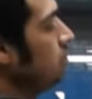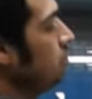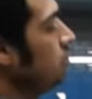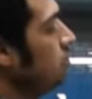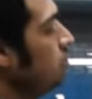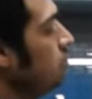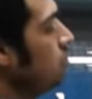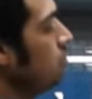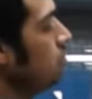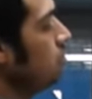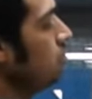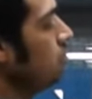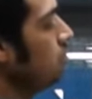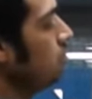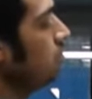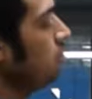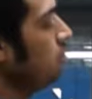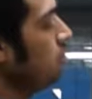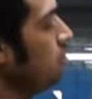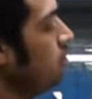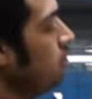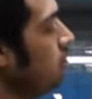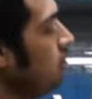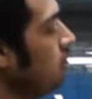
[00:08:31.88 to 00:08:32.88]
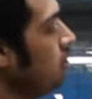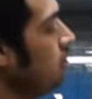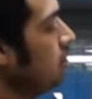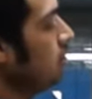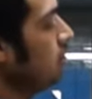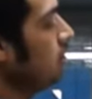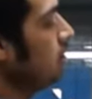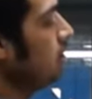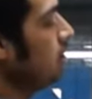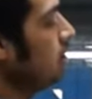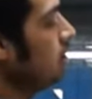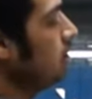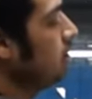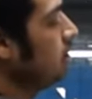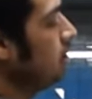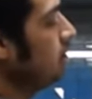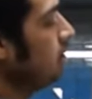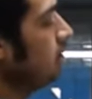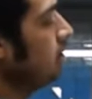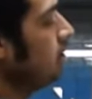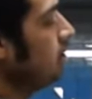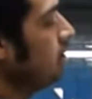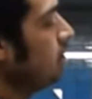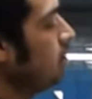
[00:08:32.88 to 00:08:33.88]
So
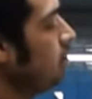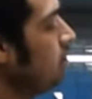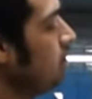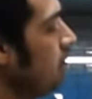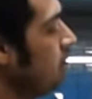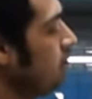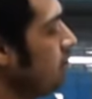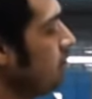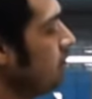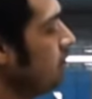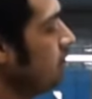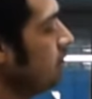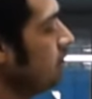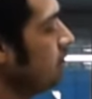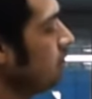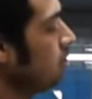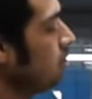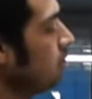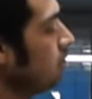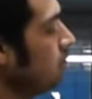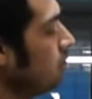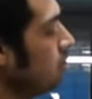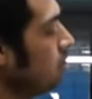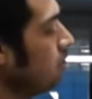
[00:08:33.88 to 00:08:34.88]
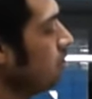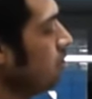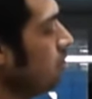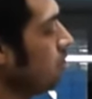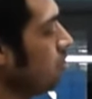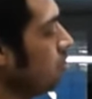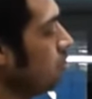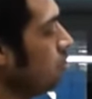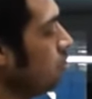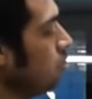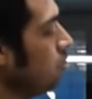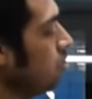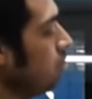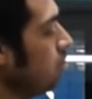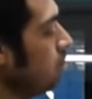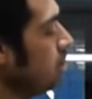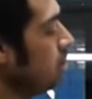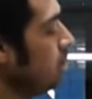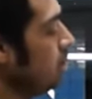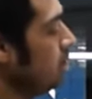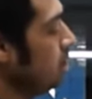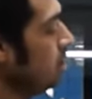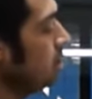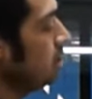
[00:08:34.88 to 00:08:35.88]
the driver goes to
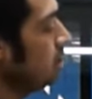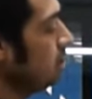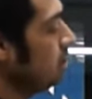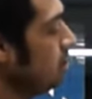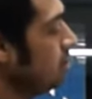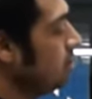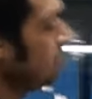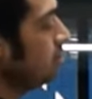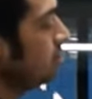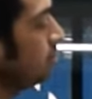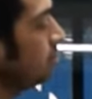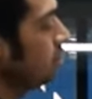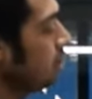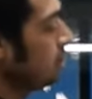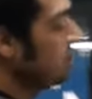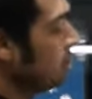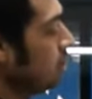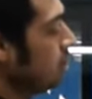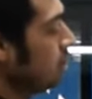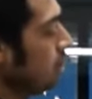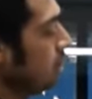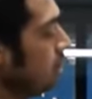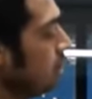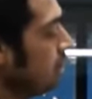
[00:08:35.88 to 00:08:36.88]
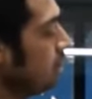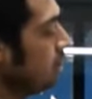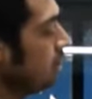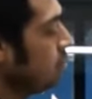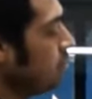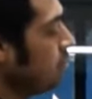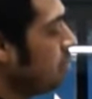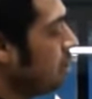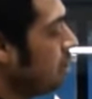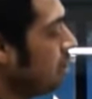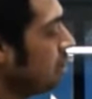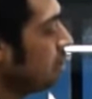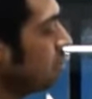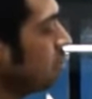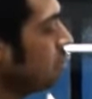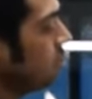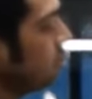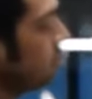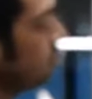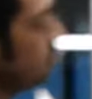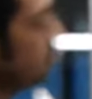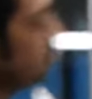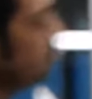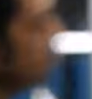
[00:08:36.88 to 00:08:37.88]
the Spark
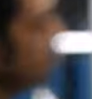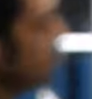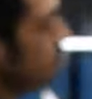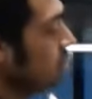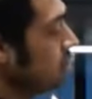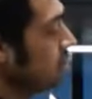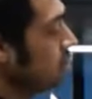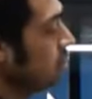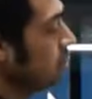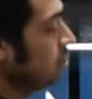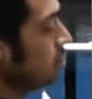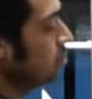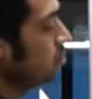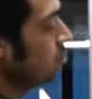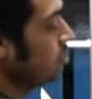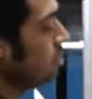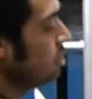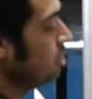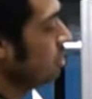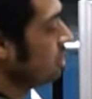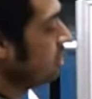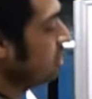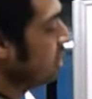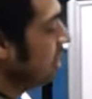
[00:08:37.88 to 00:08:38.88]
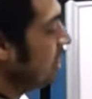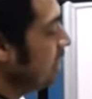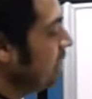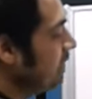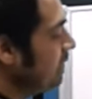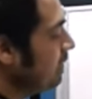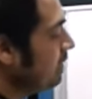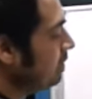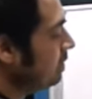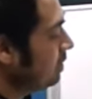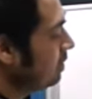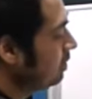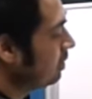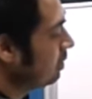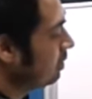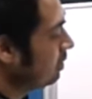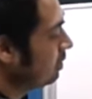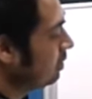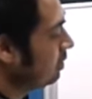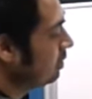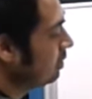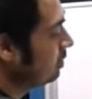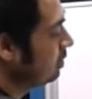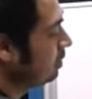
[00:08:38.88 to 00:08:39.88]
context, which is a link
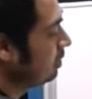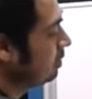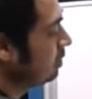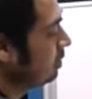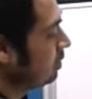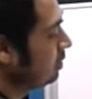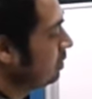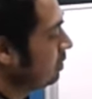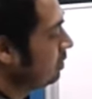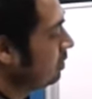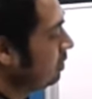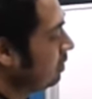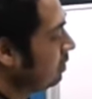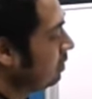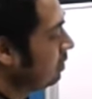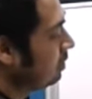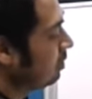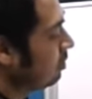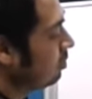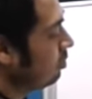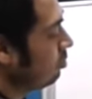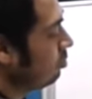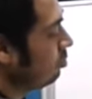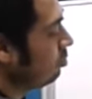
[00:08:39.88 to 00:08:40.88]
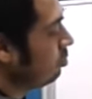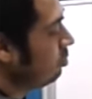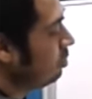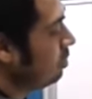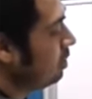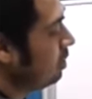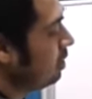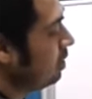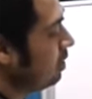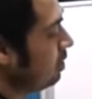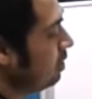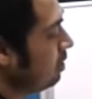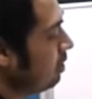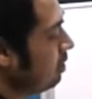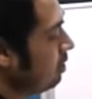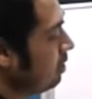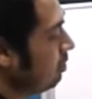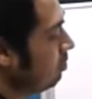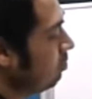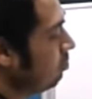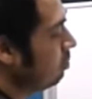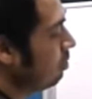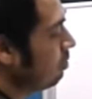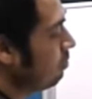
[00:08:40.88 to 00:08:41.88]
to
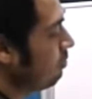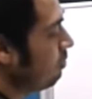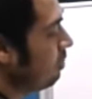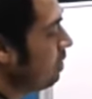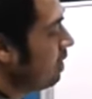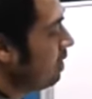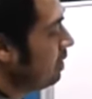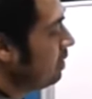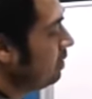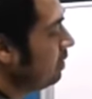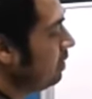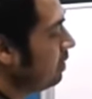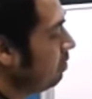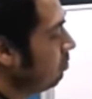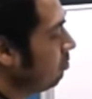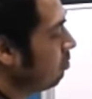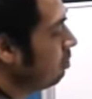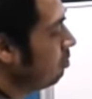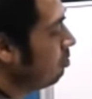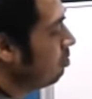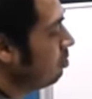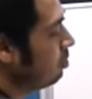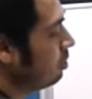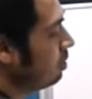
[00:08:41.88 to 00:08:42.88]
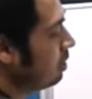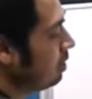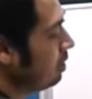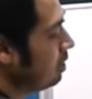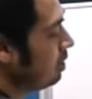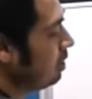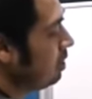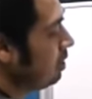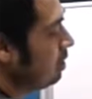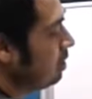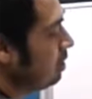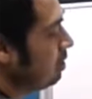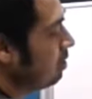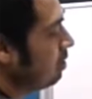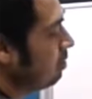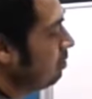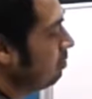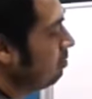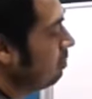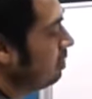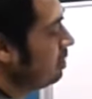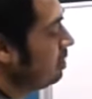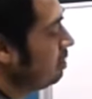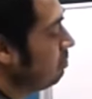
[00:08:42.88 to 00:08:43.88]
the file that we wanna
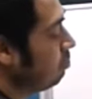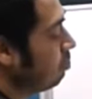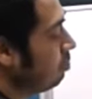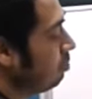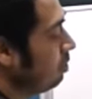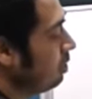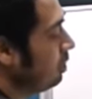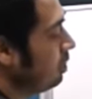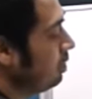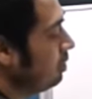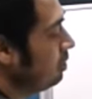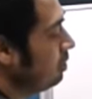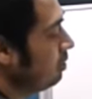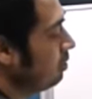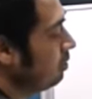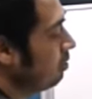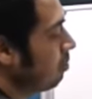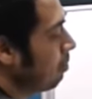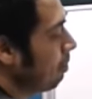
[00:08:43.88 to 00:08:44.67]
manipulate,